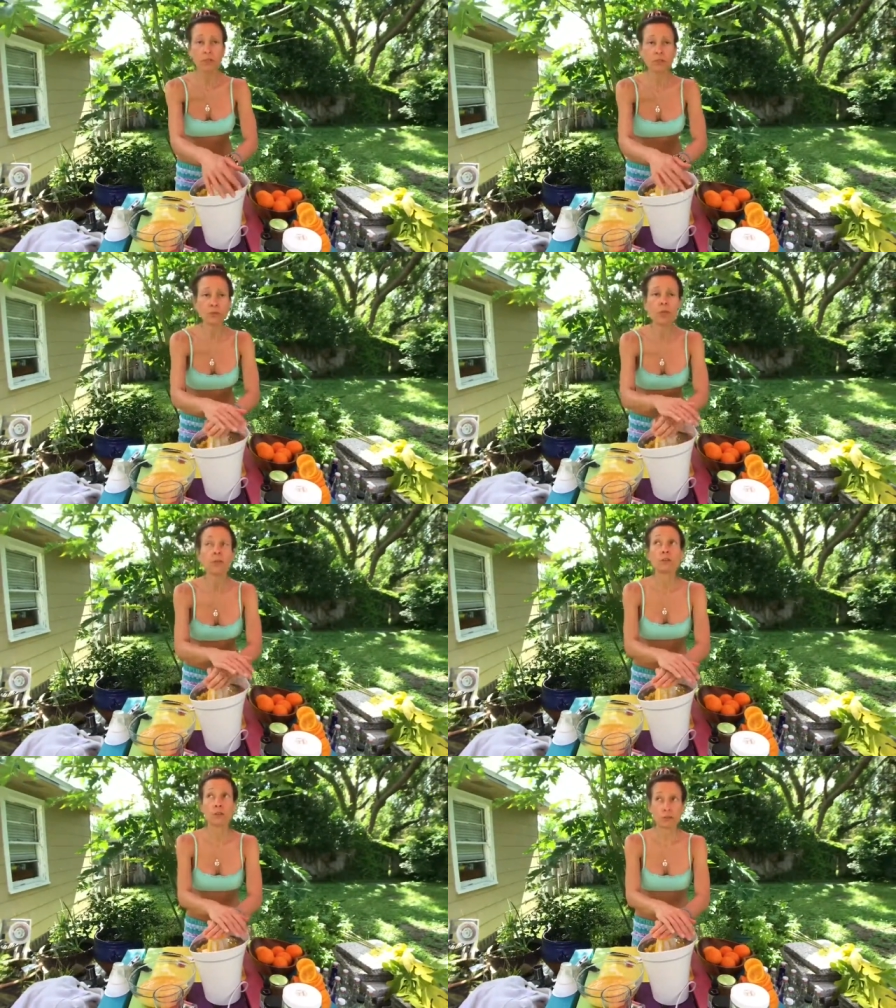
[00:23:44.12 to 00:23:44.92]
you
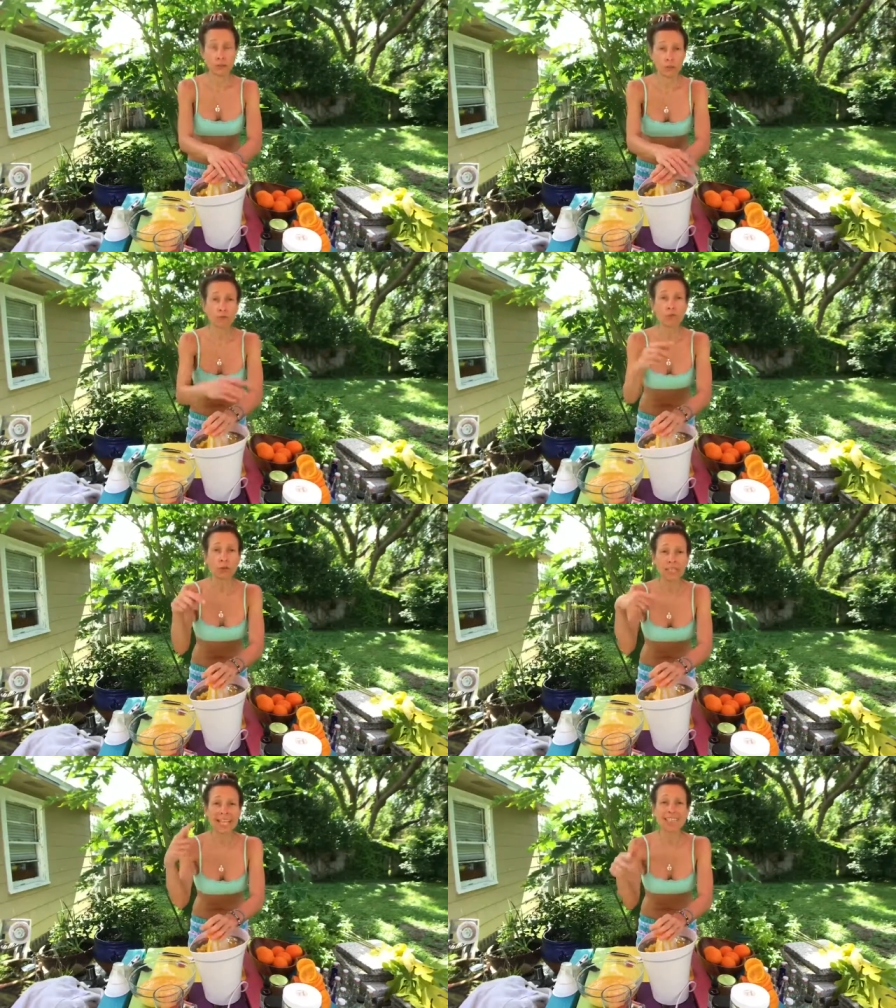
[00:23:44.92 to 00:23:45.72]
you
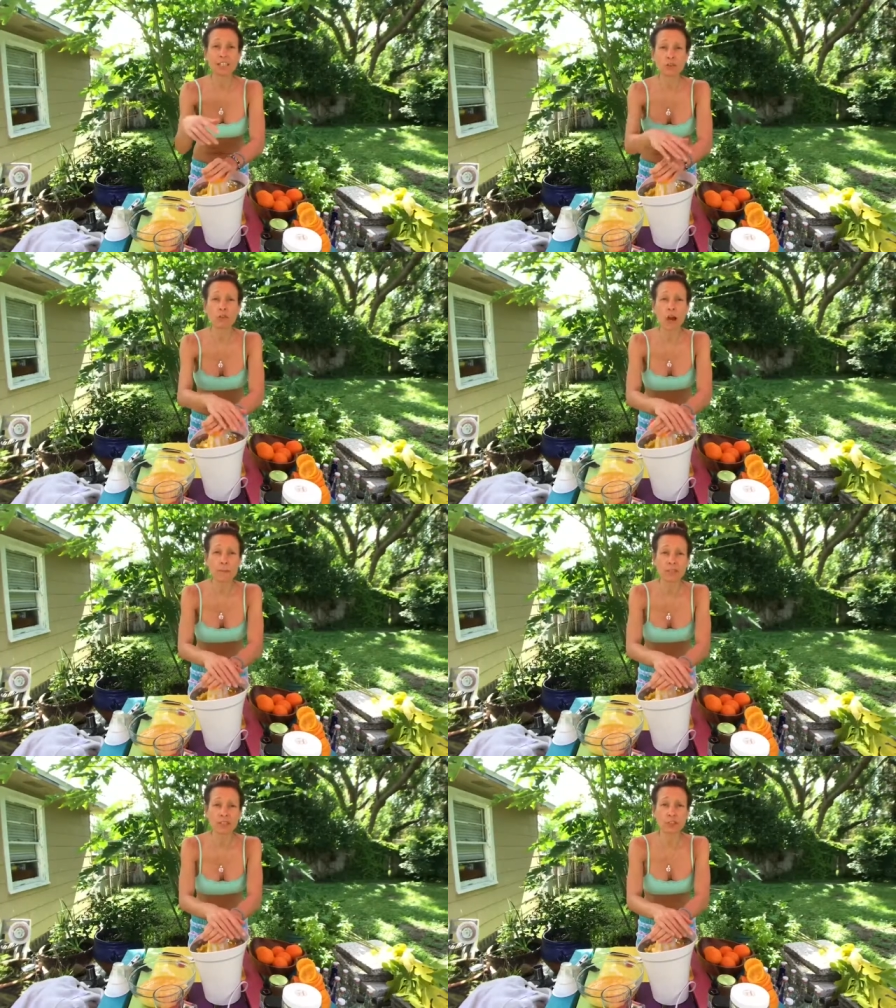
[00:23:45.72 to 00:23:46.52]
rotated the
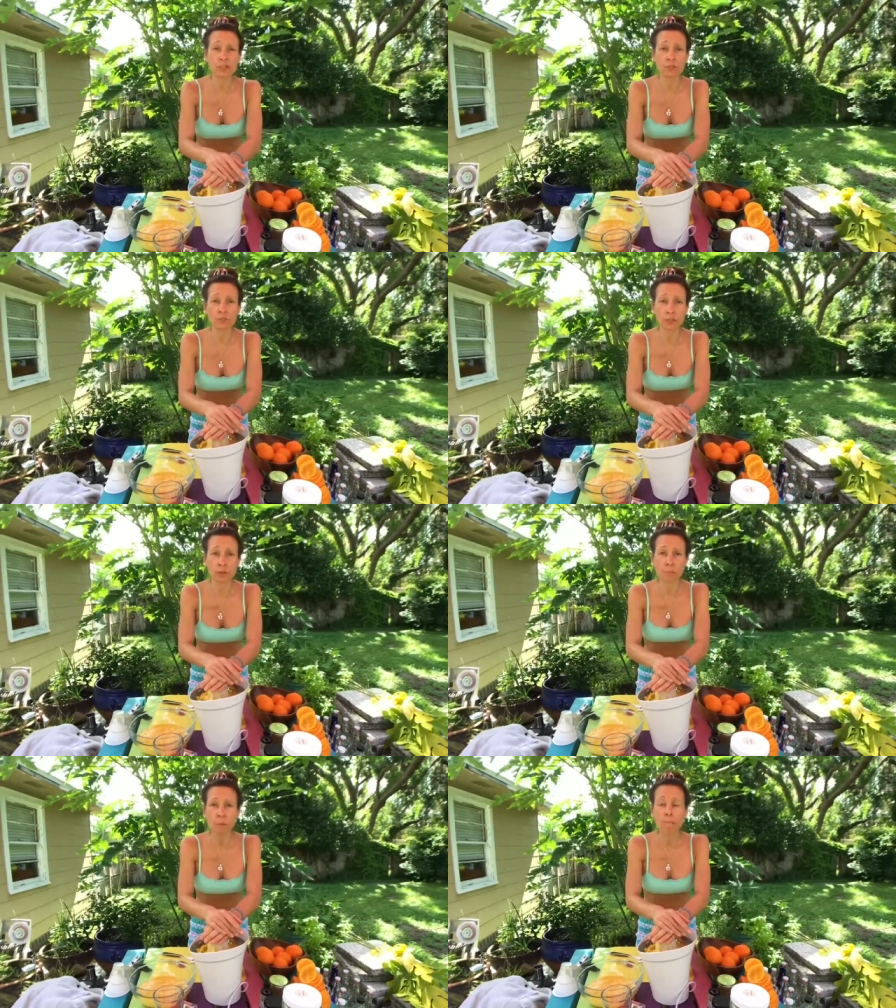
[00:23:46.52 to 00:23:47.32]
crops that you grew
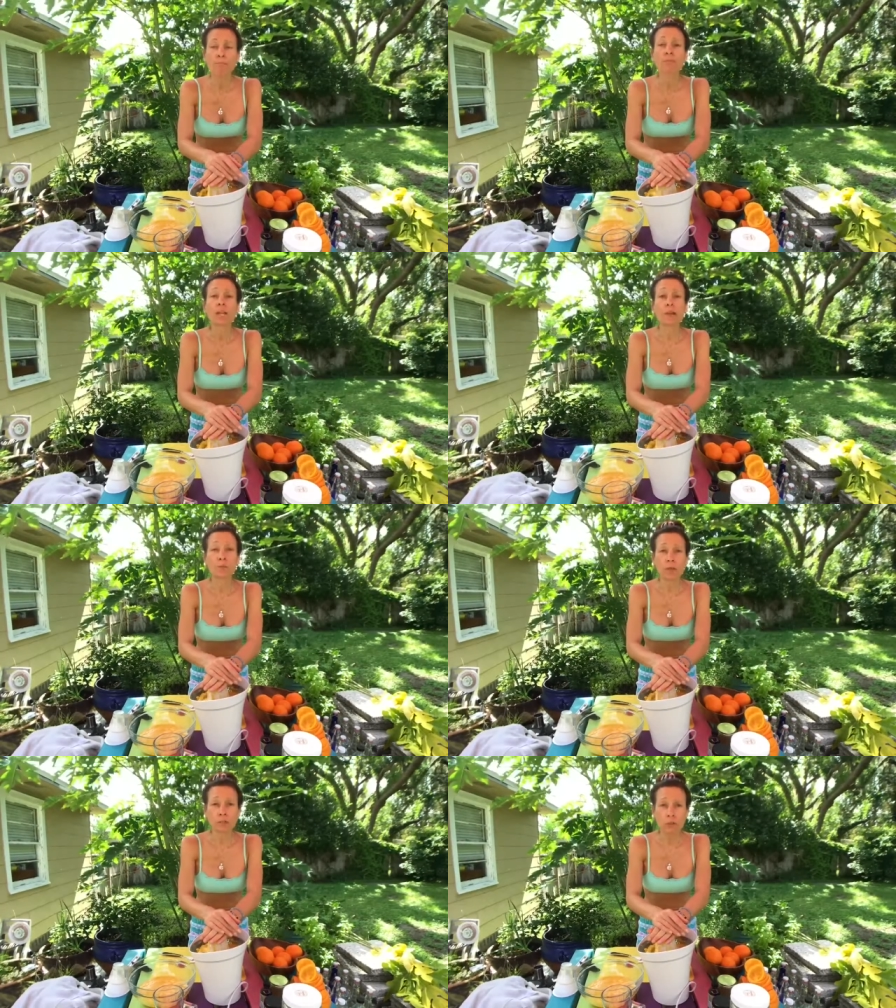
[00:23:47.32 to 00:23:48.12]

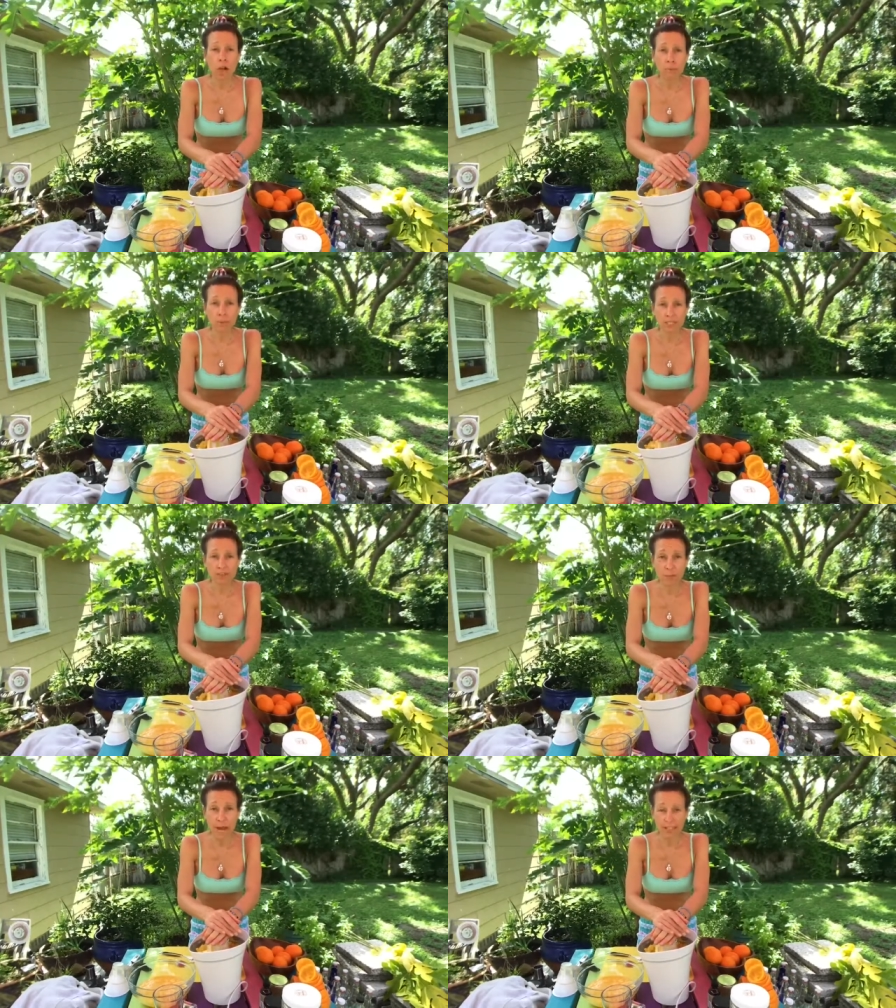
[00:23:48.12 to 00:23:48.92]
and one crop would
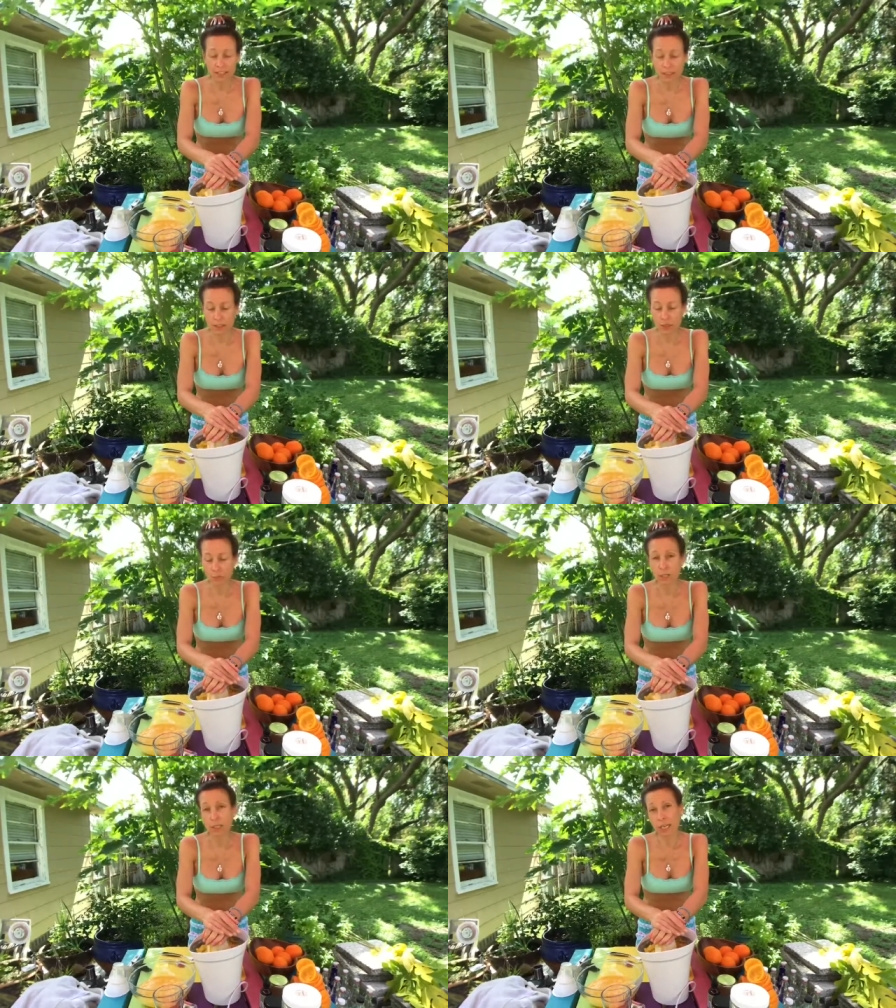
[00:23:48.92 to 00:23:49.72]
give back to the
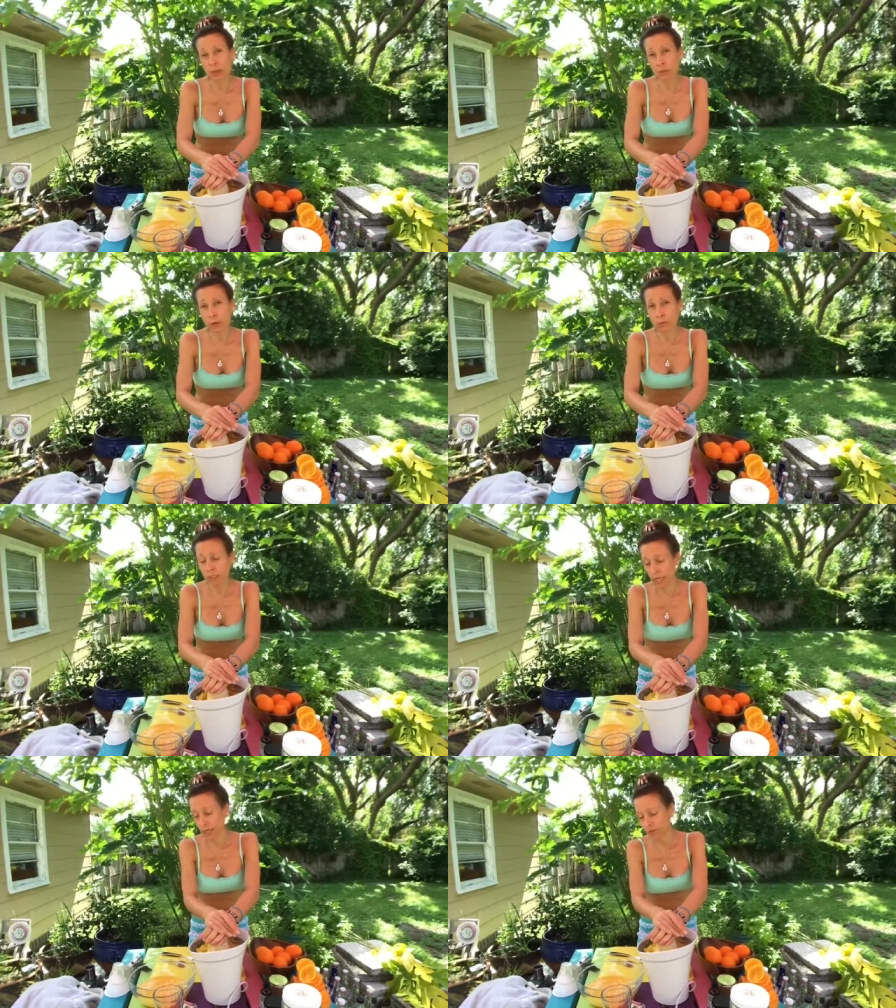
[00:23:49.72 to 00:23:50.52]
earth where another one
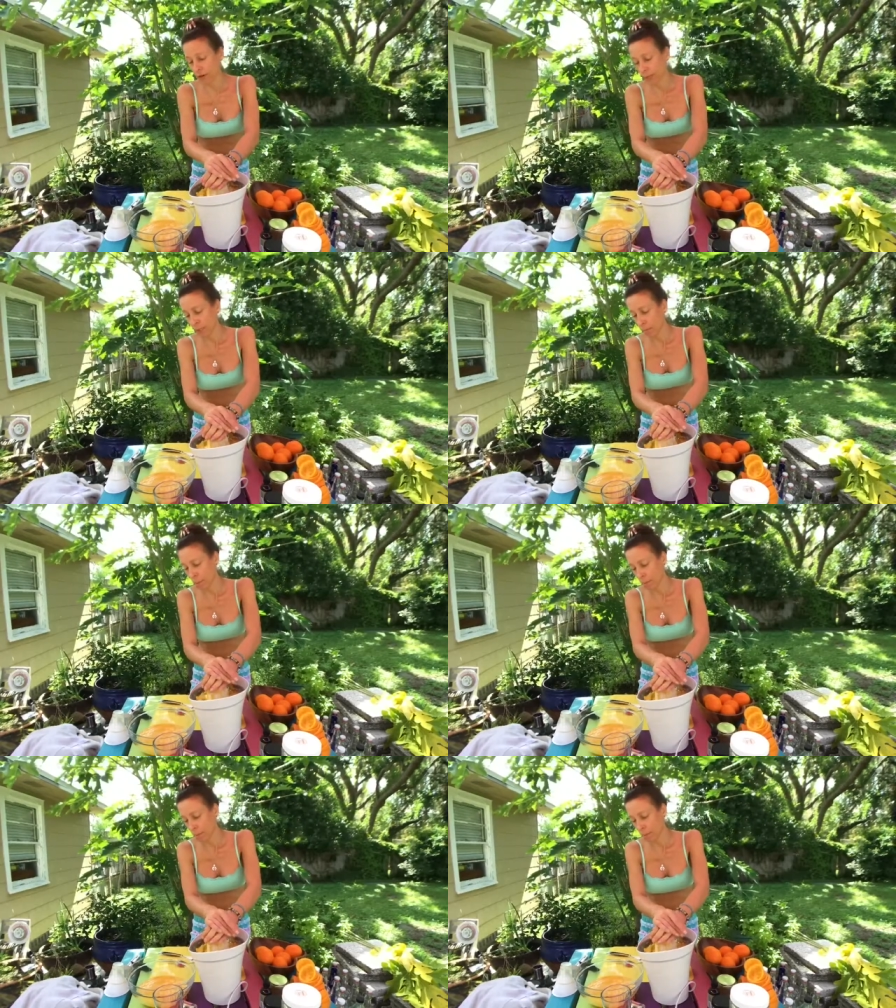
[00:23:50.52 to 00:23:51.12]
would take from it.